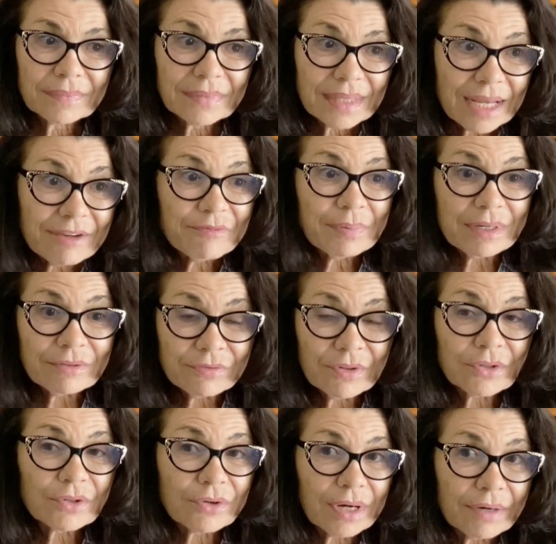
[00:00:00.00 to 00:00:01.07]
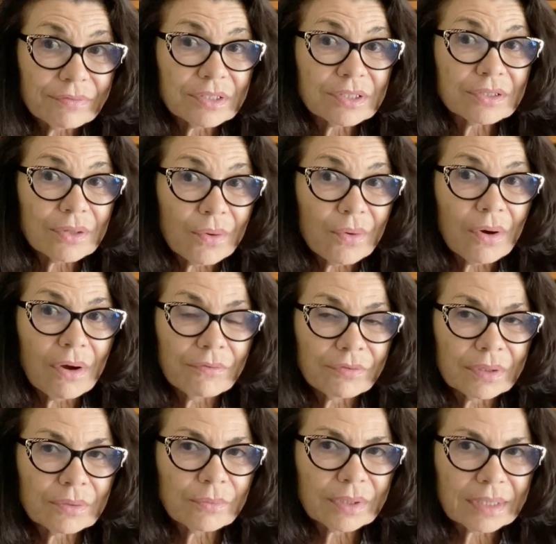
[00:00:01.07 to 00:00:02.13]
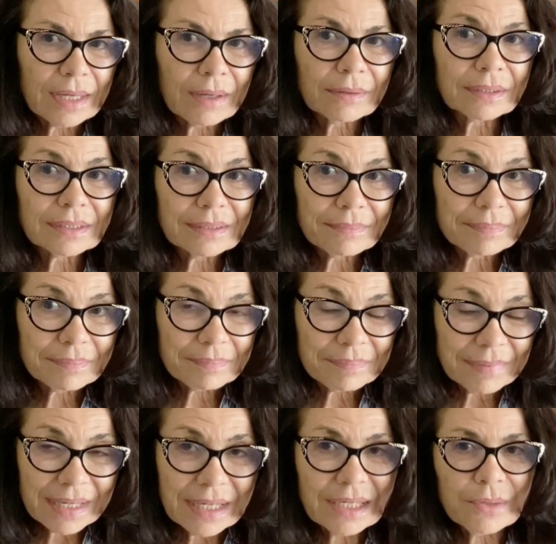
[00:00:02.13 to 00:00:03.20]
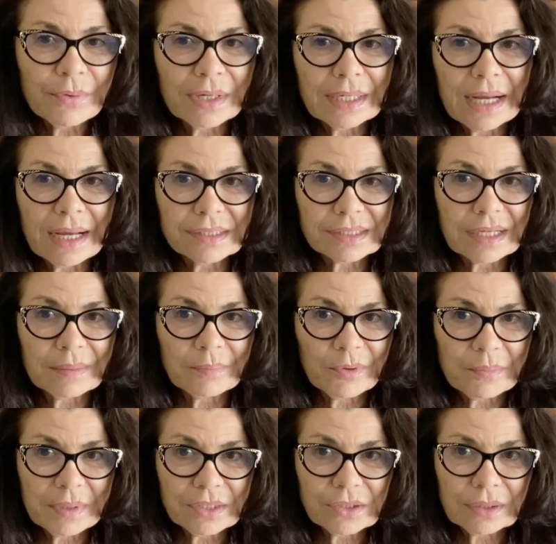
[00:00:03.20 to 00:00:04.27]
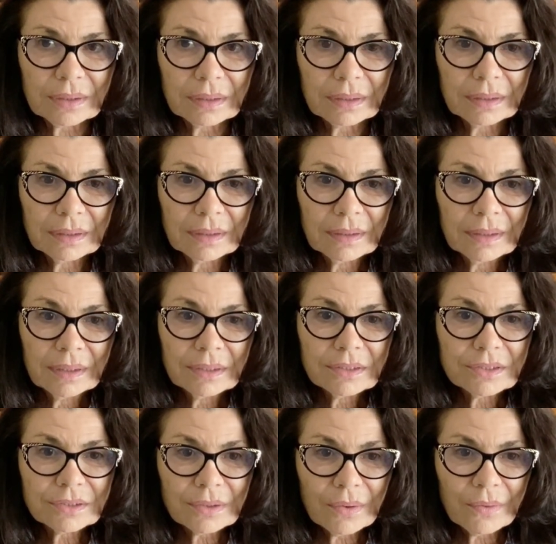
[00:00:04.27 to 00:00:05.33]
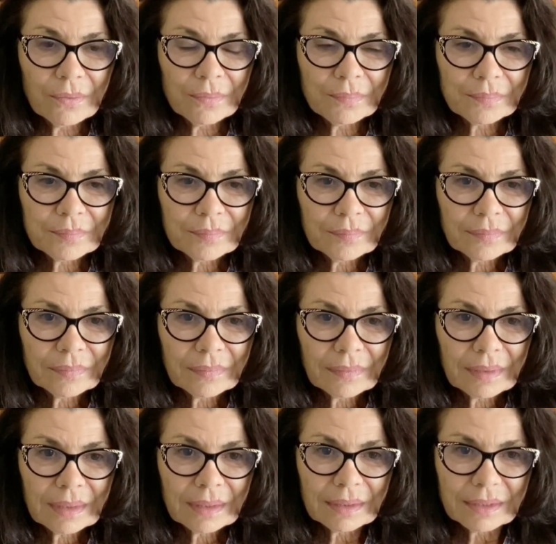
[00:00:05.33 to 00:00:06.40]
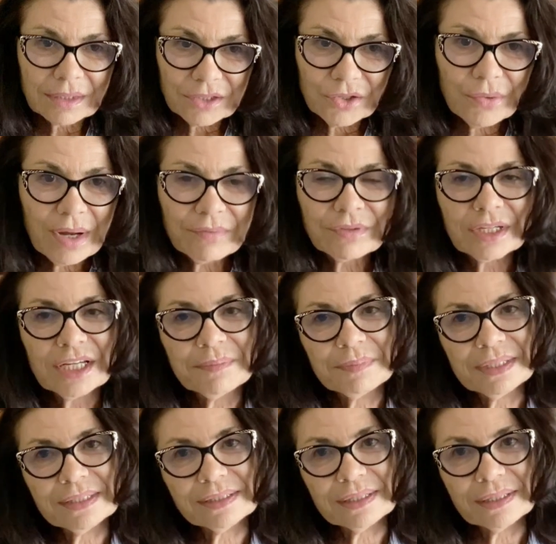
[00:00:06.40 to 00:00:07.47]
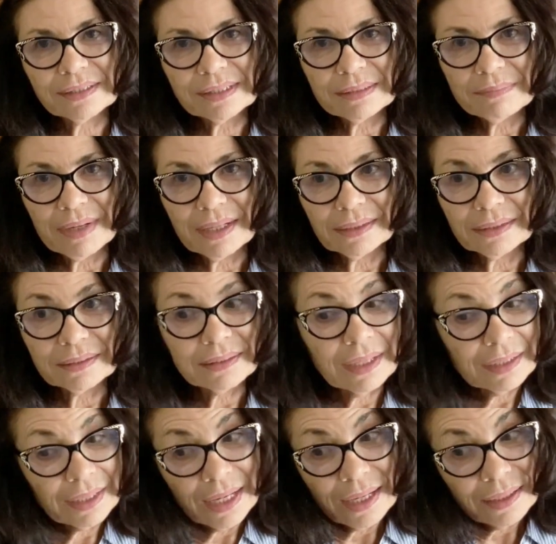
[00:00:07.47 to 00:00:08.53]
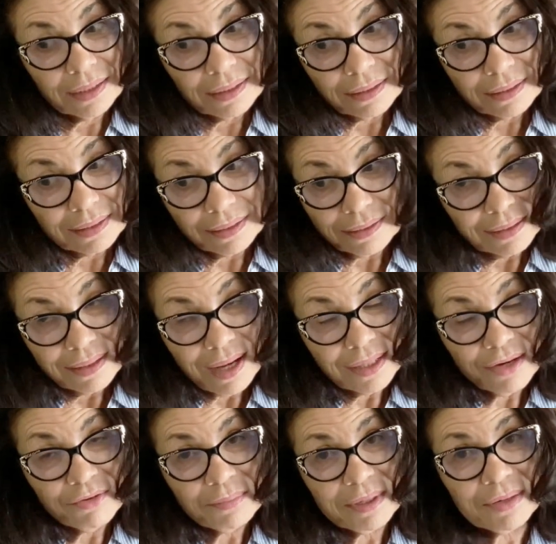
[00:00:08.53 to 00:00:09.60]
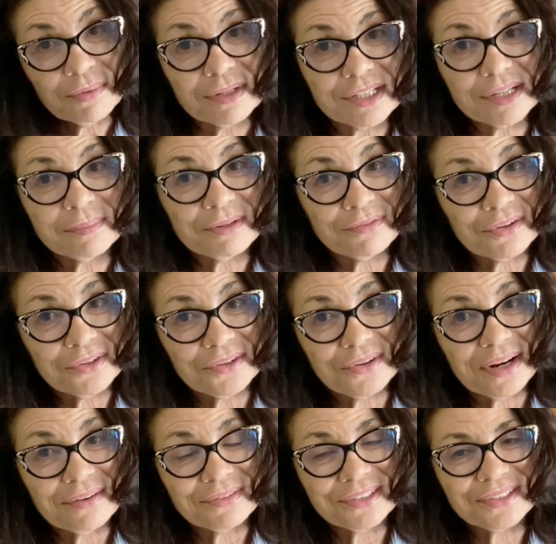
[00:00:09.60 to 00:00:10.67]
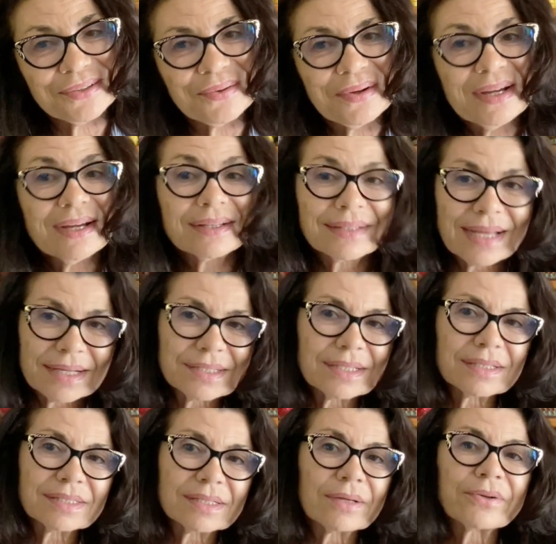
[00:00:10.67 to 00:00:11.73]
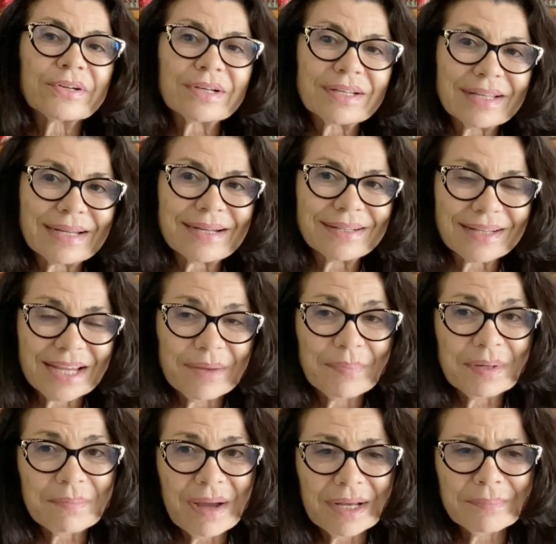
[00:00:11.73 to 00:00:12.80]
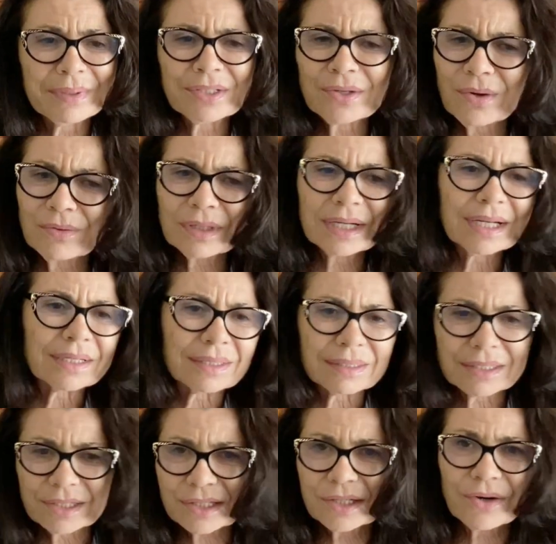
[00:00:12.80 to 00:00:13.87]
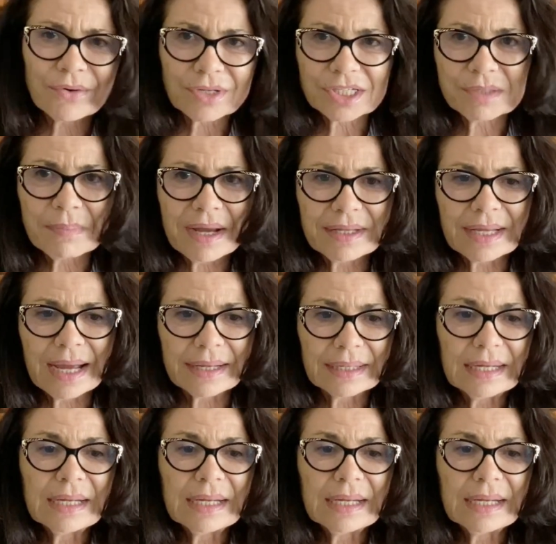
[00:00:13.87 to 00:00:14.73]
they've been photographed so often without anyone asking permission. So you have to keep these things in mind. Not everybody wants to be photographed, so that's a certain thing to keep in mind. But don't get discouraged by that.